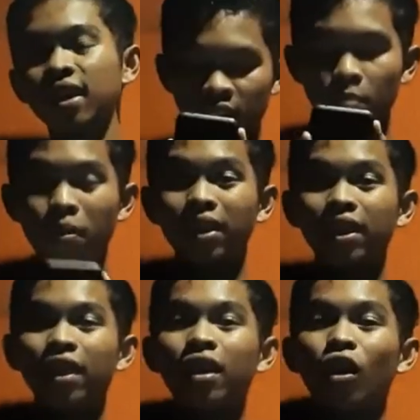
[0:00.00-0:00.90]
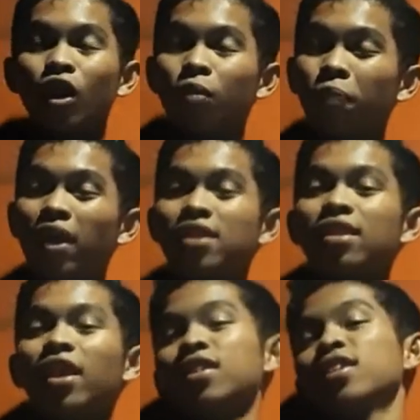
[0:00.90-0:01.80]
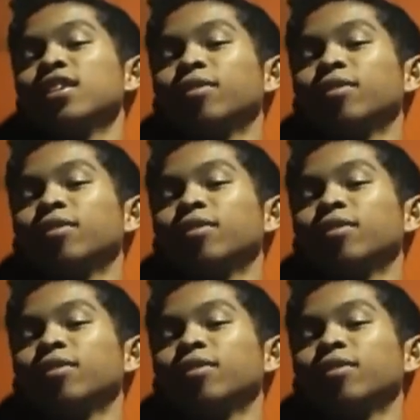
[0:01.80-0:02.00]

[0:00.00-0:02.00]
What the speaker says: the meeting or the presentation.